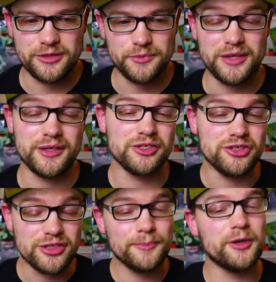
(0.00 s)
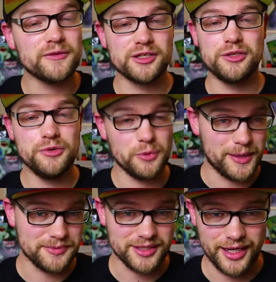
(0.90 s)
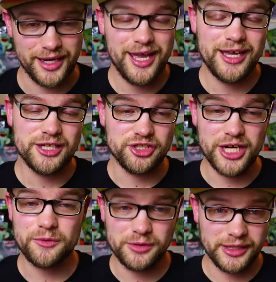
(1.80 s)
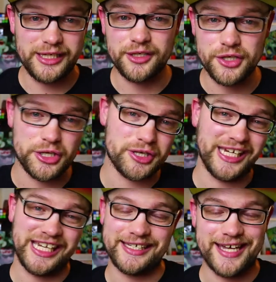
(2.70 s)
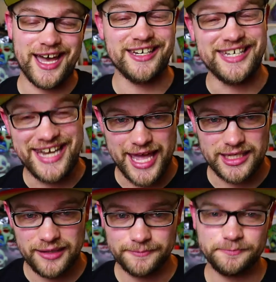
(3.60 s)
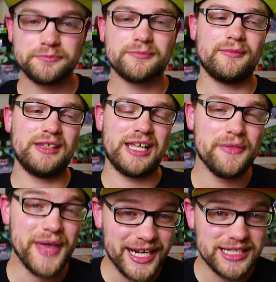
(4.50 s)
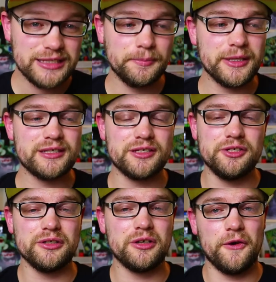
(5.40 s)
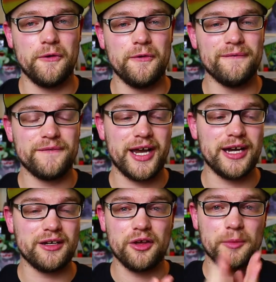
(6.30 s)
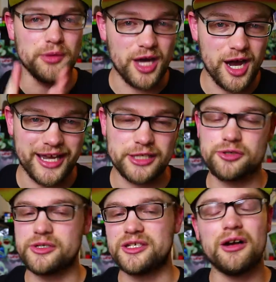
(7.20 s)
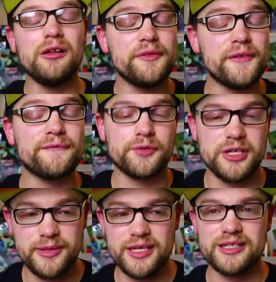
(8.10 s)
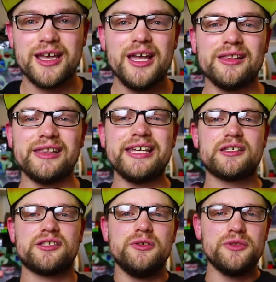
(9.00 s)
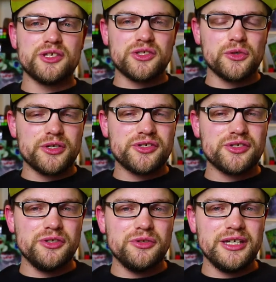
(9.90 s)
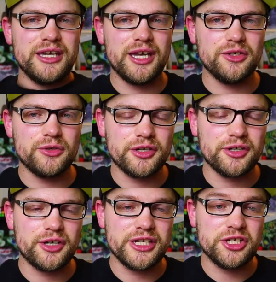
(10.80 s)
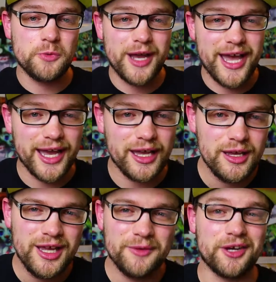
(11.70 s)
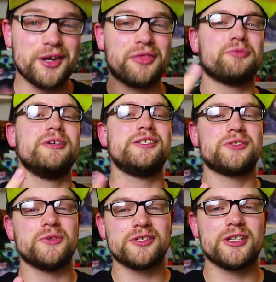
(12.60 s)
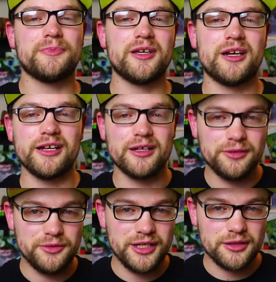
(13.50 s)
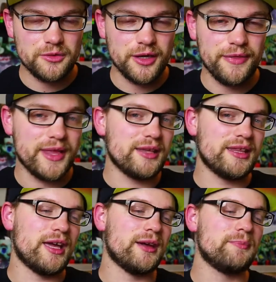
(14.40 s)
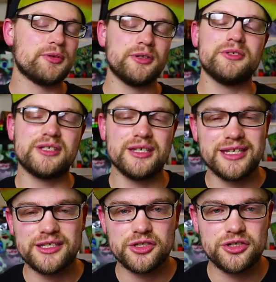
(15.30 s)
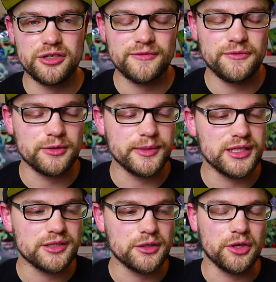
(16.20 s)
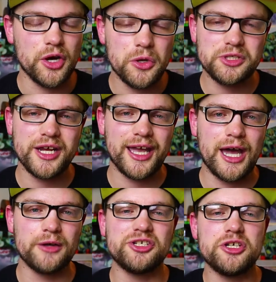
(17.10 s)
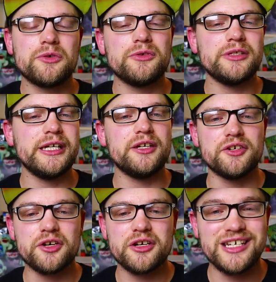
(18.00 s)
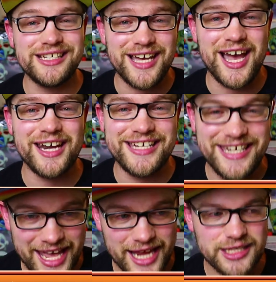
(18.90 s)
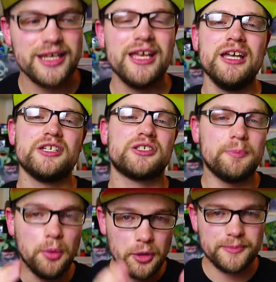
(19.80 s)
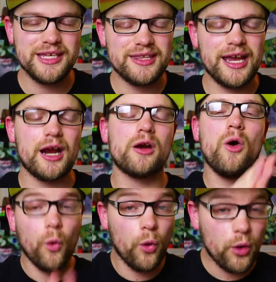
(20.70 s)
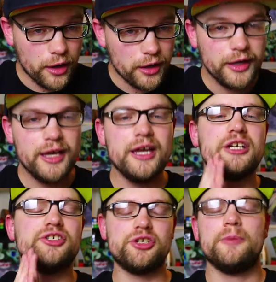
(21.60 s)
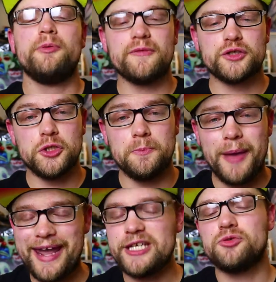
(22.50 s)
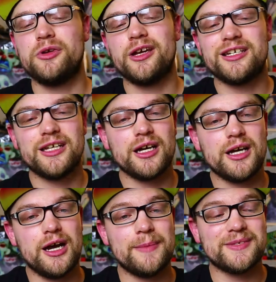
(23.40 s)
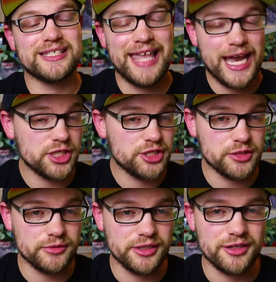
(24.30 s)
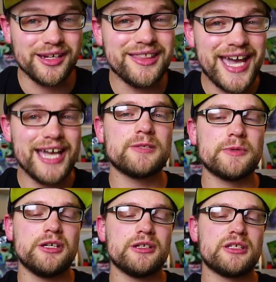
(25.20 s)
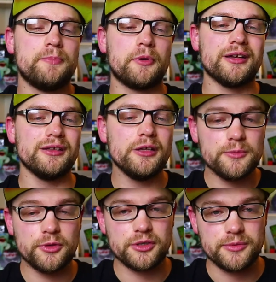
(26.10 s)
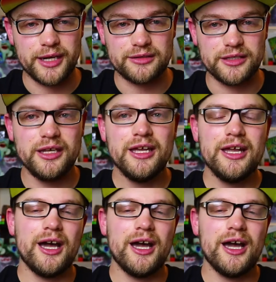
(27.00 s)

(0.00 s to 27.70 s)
with me, then jump over to the website, generallynerdy.net. That is the place that you can go find all the blog entries, all of the freebies, links to the stores so you can get your nerdy swag. There are 3 stores up there, including the one that produced this shirt for me. So go check out generallynerdy.net. Support me there, or jump over to patreon.com/generallynerdy. That is where you can support a little more directly.